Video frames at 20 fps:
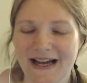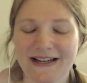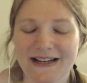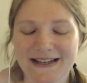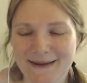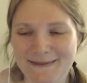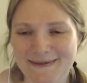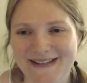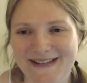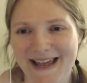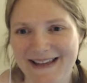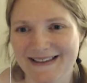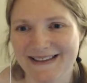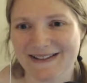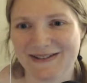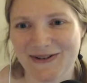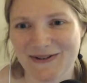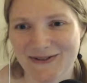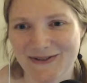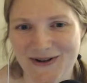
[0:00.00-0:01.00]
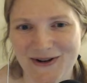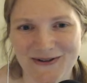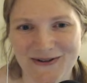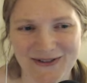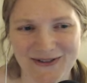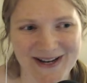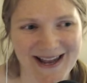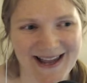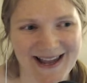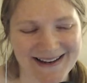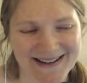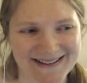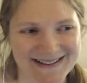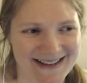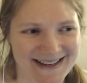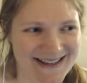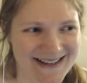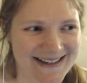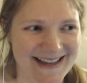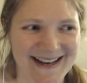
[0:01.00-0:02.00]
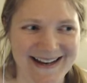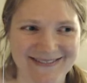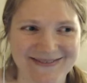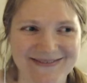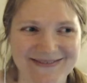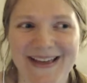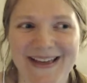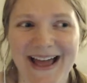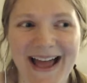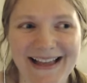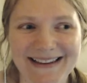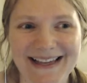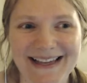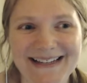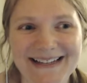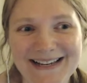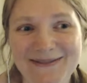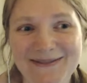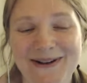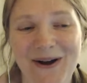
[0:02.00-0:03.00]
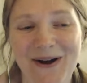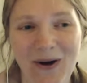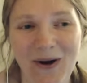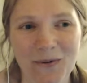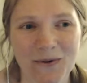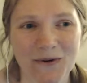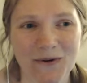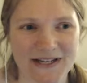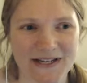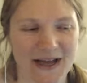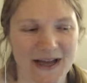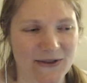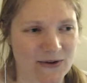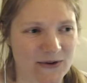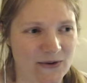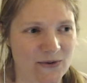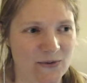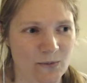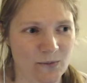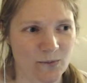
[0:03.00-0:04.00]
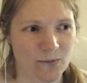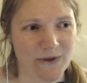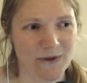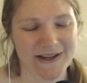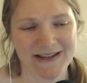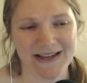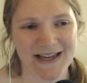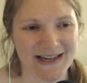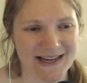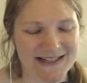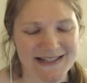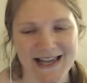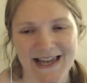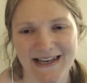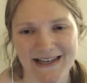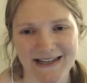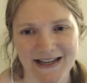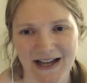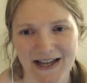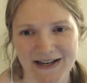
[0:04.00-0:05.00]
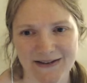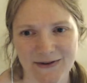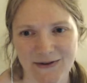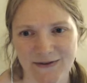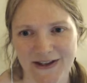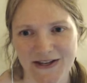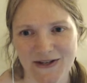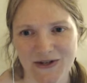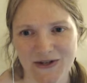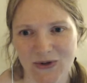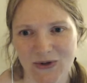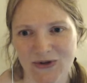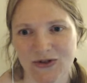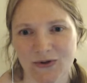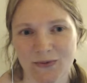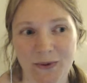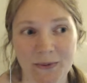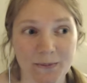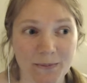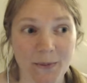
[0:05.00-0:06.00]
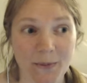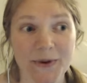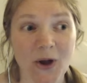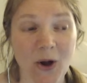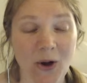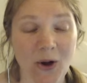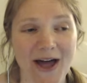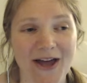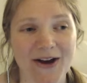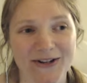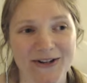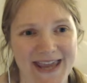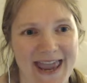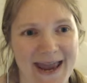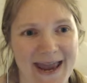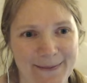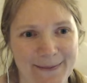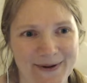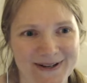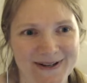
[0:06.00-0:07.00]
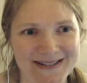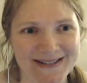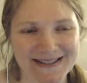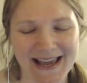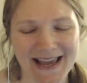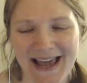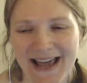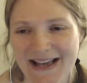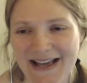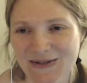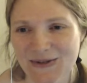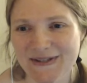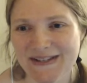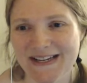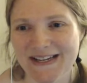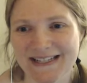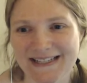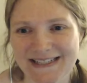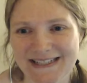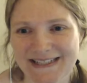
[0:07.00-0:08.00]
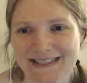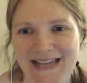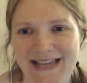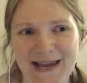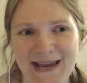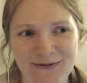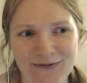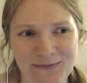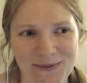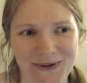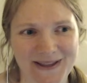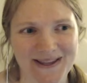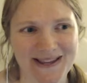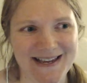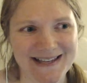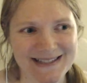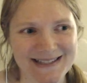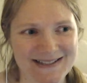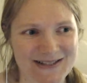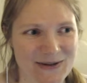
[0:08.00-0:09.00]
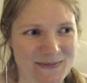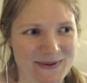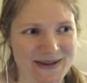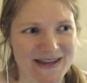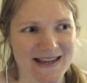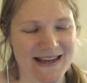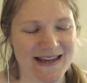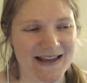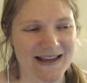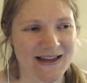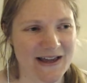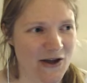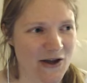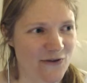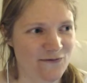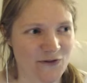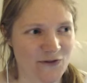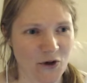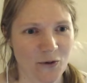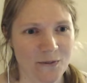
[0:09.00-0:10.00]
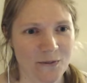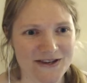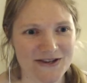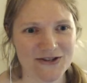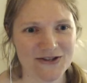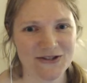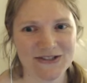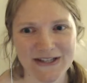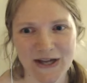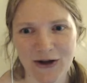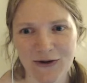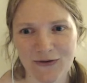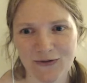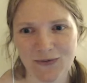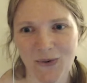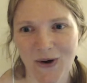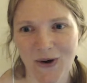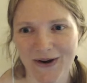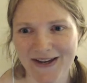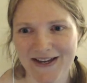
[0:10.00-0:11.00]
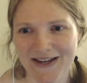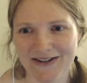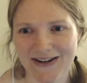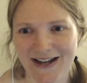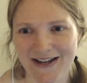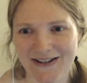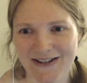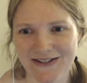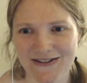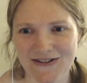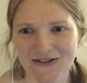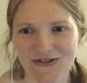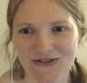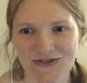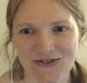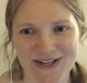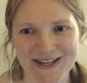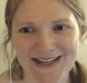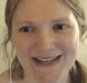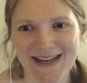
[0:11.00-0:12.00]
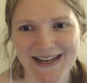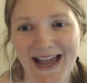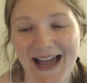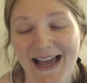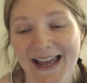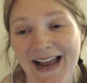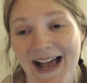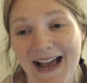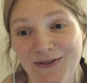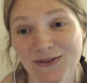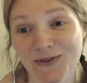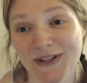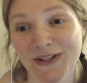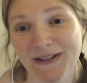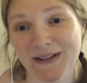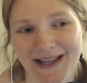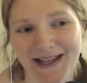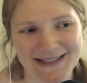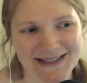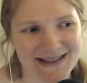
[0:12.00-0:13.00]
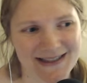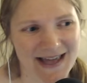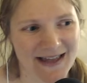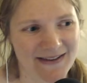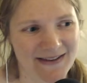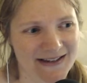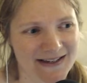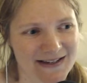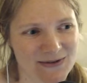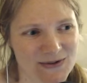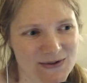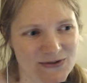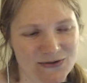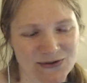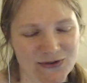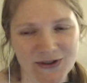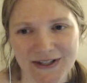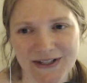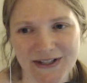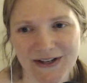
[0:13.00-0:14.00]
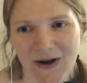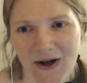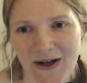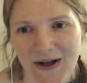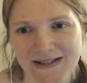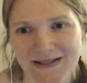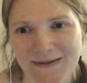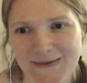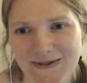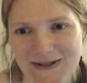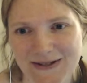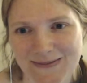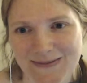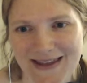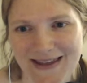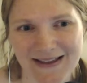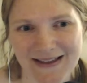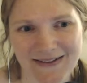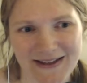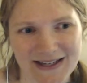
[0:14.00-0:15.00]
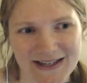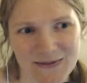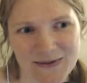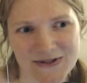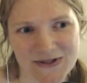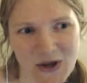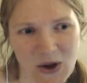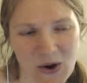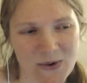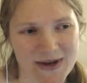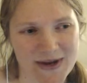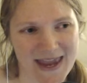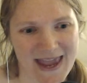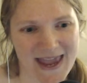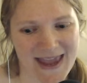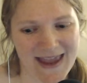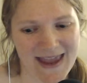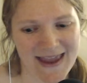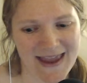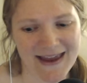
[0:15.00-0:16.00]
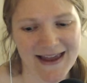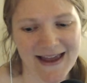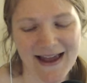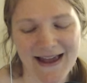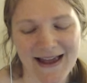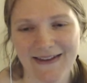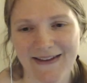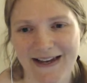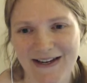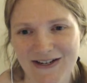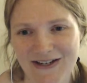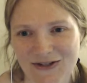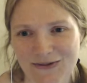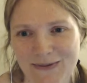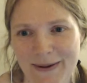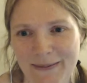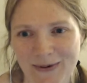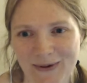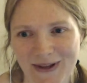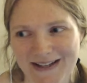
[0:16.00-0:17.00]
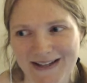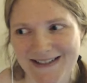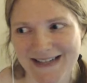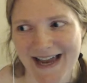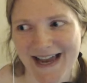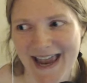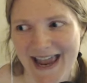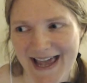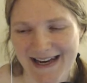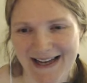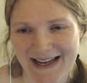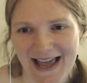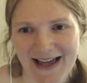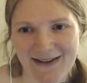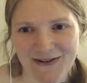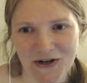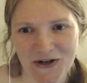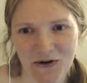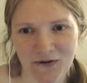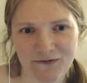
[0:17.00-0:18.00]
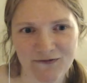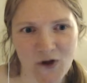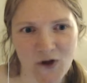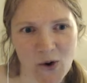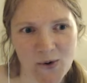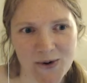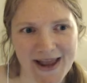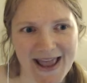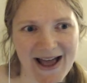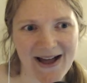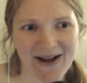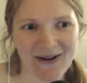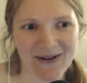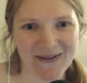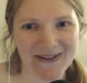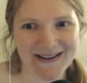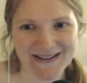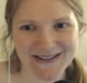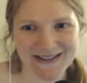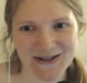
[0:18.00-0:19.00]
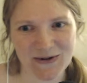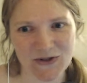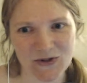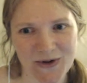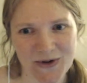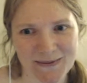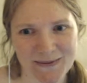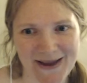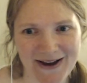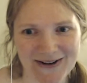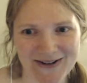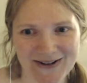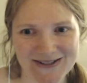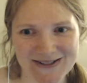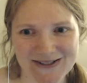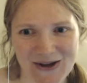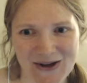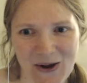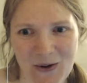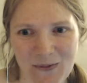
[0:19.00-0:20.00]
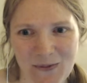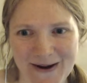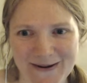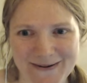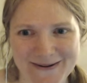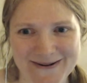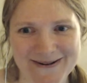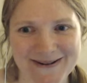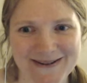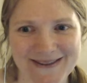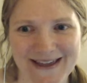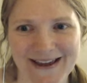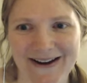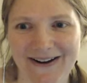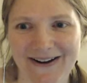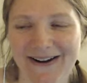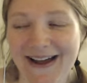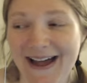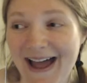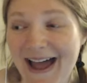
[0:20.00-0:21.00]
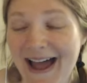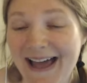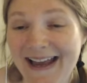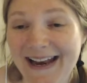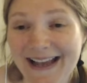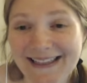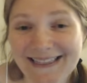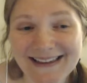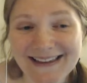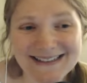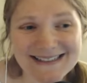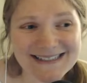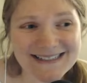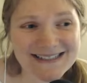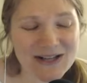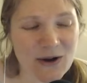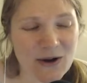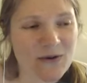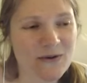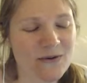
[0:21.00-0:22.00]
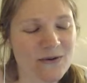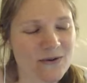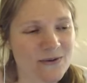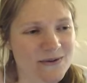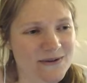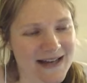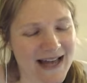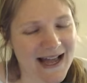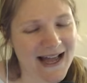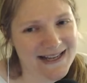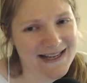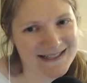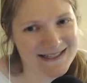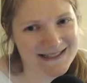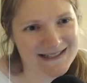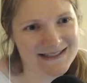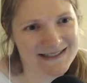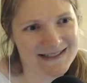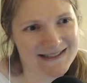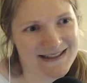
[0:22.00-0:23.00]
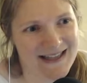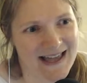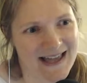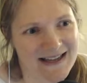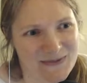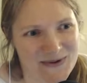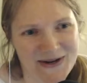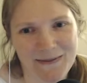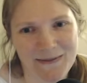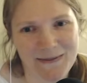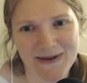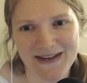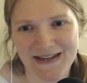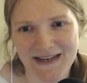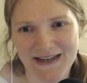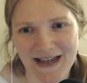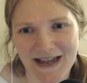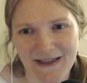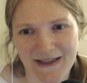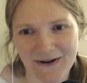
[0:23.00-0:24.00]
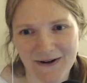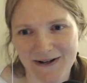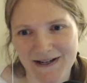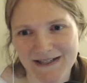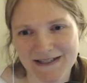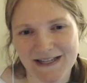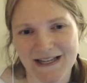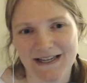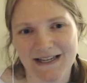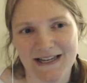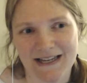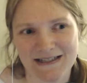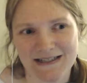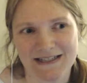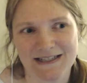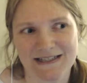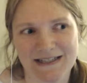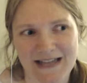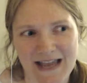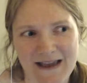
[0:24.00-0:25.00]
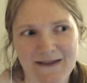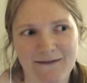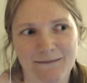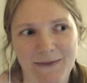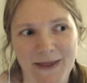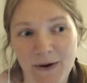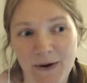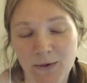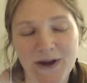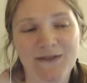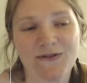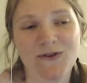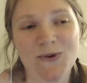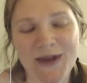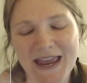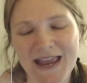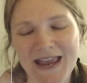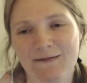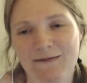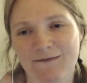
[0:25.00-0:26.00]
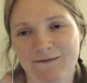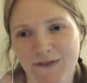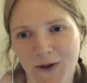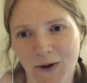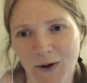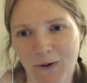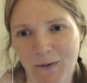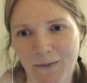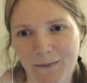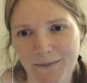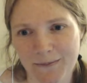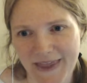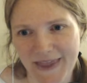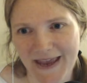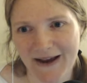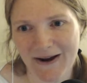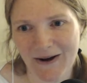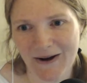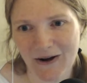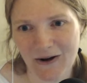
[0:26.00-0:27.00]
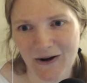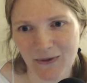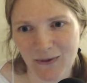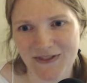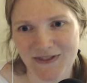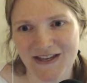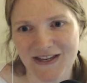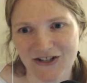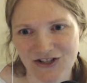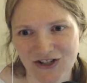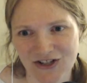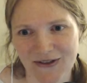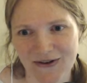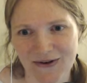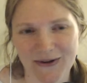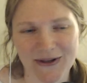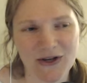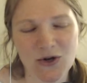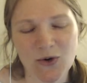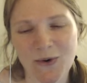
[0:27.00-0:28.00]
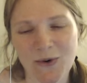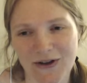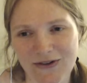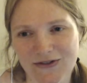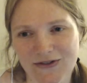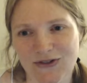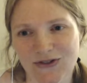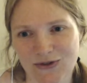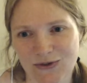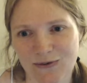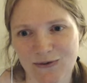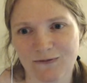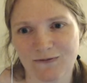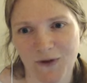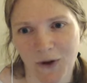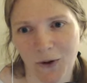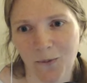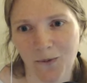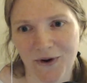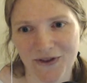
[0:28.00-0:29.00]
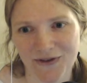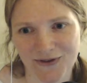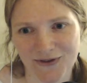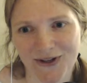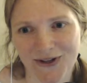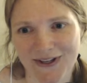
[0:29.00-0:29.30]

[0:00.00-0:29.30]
kept saying this over and over again, but I liked how we all were together, like, I guess any kind of event you go to, but we all had our cameras. So it's like a safe place to be filming yourself walking around on the street. And I really liked that. Like, it was really awesome to me that, like, it was okay. Like, I just remember, like, Diana having her phone out, like, doing Periscope while we were there. And I think it's so nice that we can be together, and it's like, it's a safe, like, if you can't film there with each other, like, who else could you film with, really?